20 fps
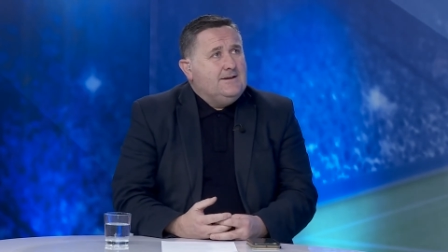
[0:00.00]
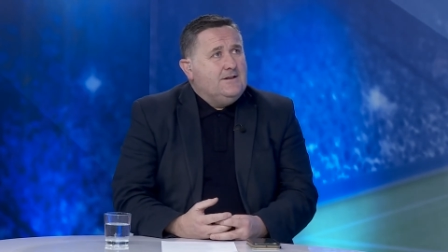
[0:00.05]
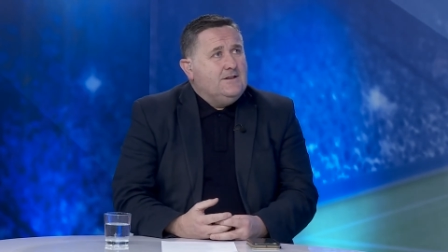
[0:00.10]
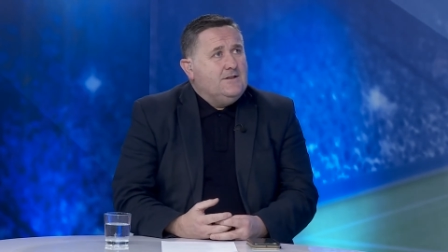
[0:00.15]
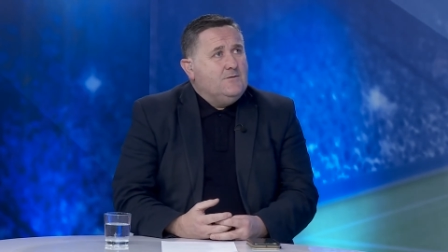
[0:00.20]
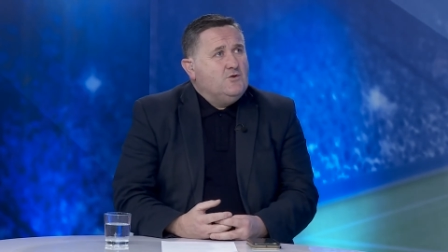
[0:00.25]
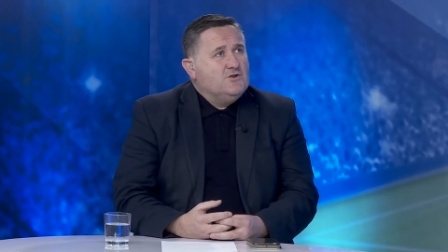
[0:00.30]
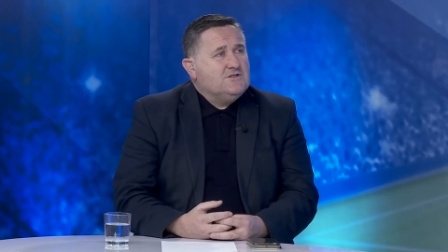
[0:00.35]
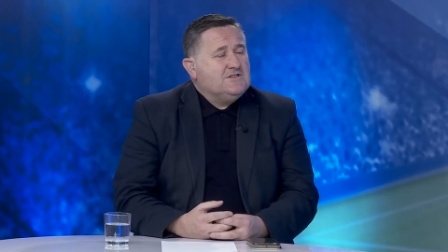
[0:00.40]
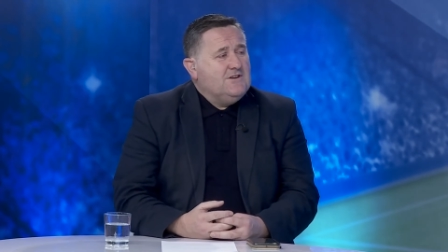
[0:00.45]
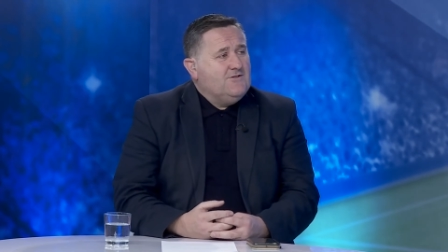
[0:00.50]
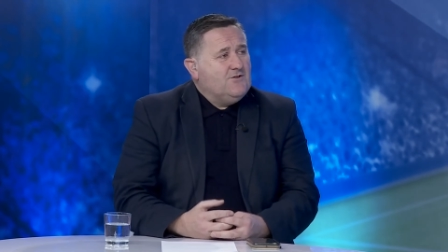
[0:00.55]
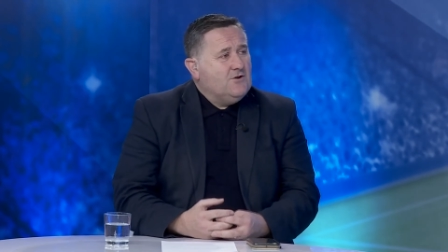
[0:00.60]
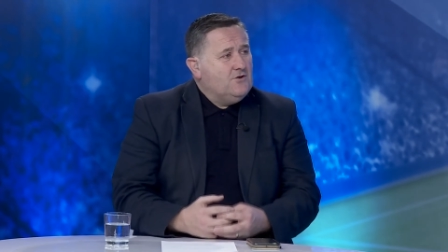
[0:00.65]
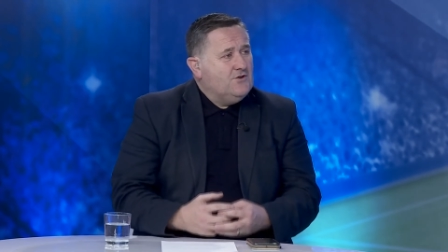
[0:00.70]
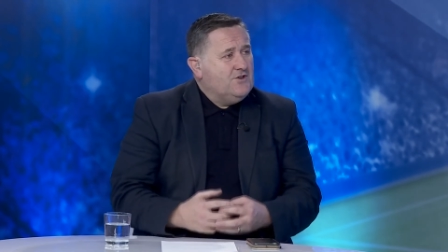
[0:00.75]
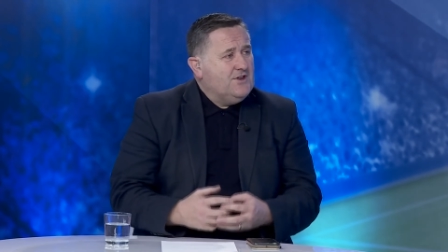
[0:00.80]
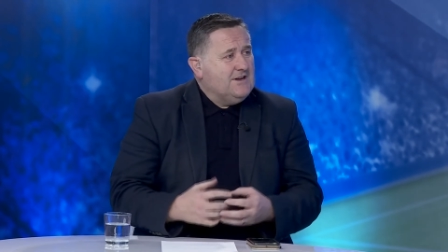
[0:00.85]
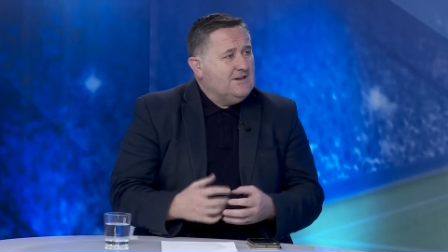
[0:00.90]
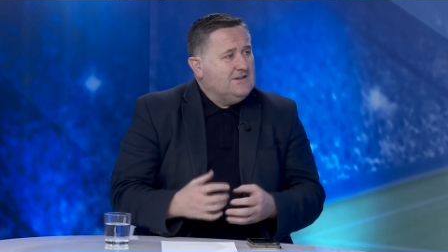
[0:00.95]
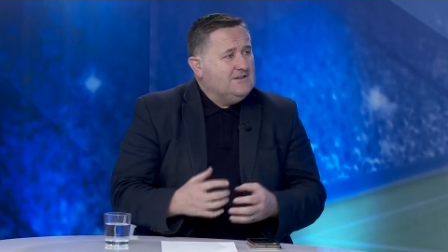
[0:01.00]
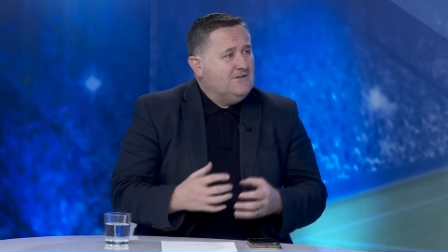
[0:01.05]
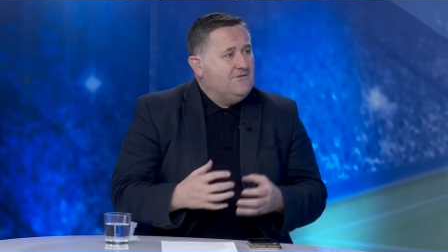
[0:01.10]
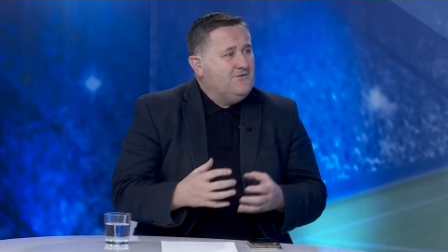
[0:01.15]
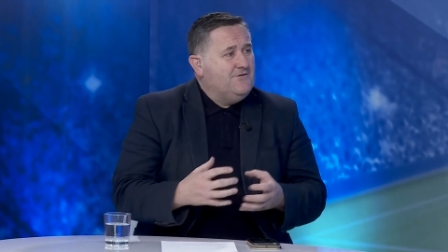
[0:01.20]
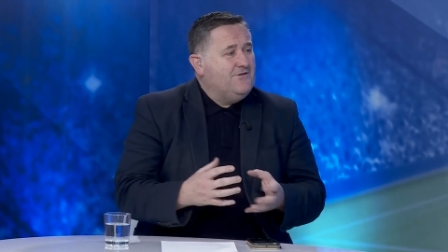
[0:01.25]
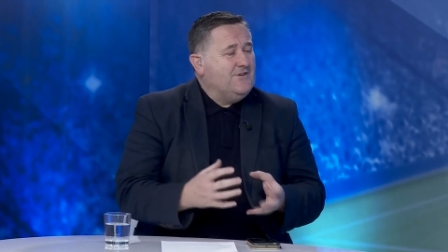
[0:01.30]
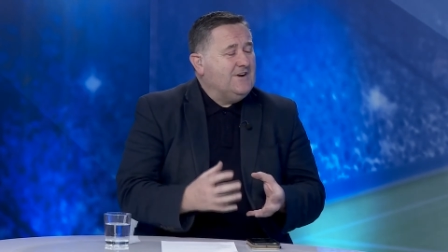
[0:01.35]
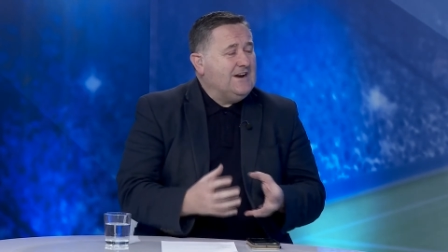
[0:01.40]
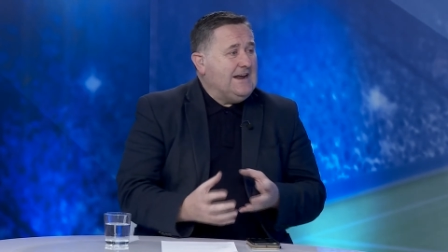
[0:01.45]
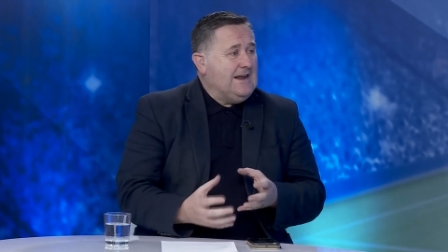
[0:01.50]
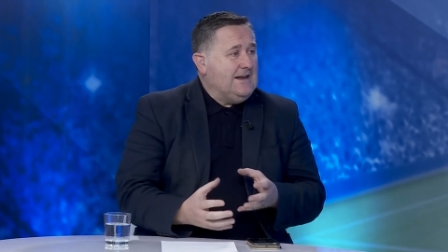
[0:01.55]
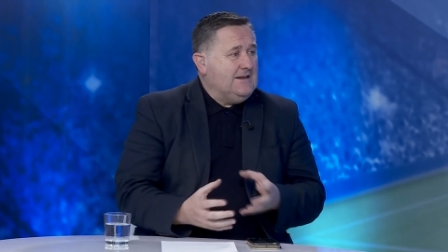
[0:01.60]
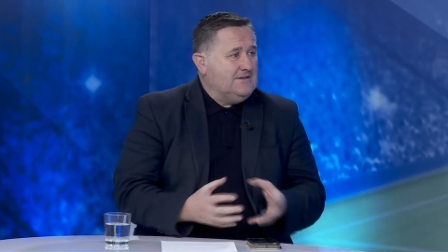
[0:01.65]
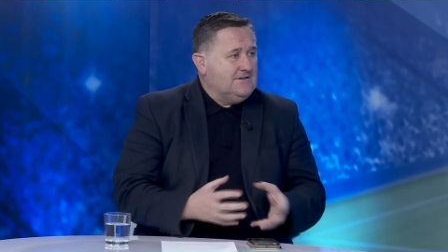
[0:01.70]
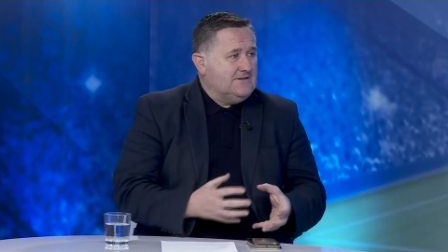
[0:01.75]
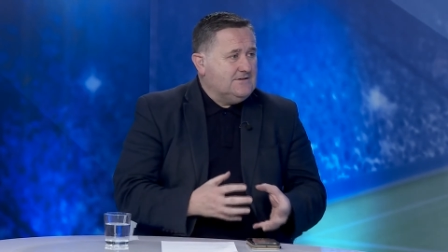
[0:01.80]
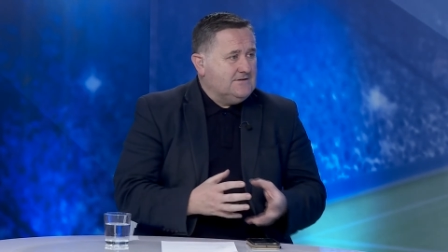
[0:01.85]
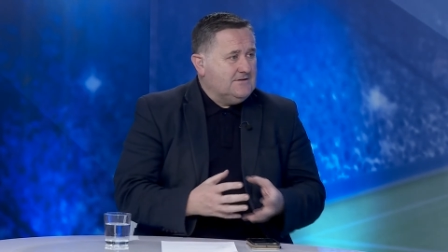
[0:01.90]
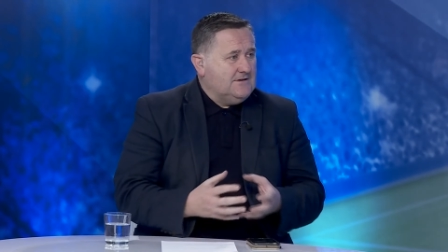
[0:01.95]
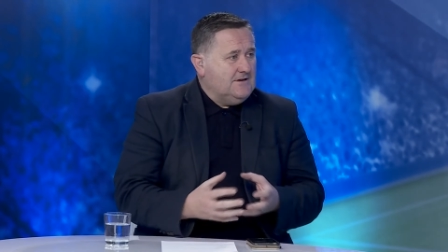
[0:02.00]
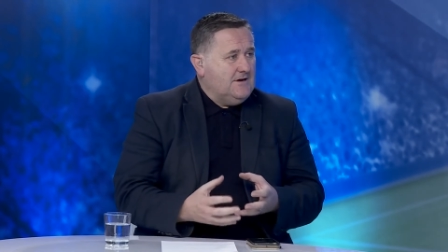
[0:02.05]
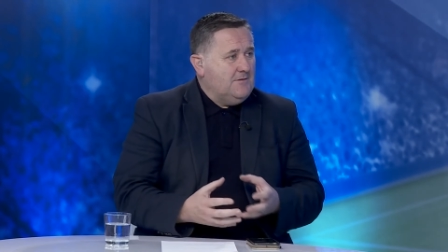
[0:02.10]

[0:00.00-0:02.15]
the most difficult thing to phrase